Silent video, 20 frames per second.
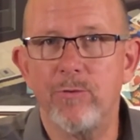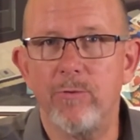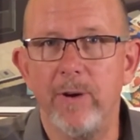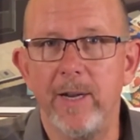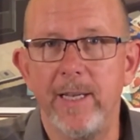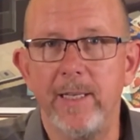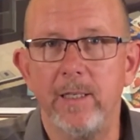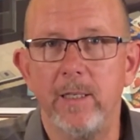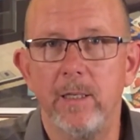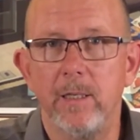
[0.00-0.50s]

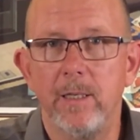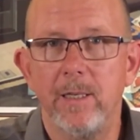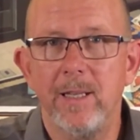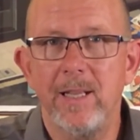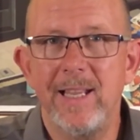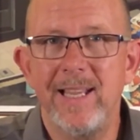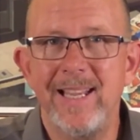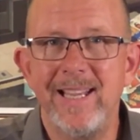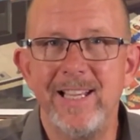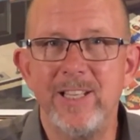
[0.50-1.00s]
rate
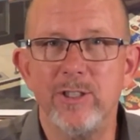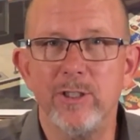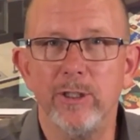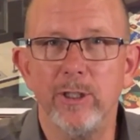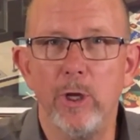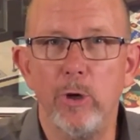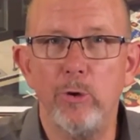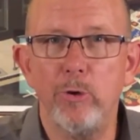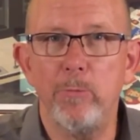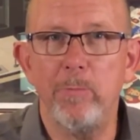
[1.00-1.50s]
is
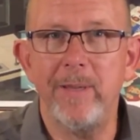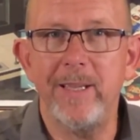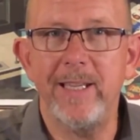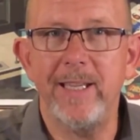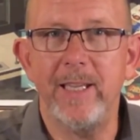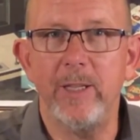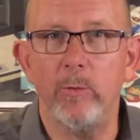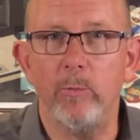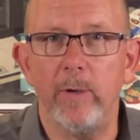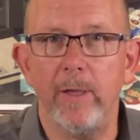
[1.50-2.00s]
low to
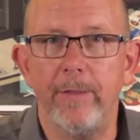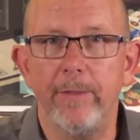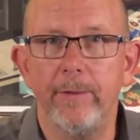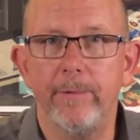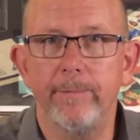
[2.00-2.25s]
begin with.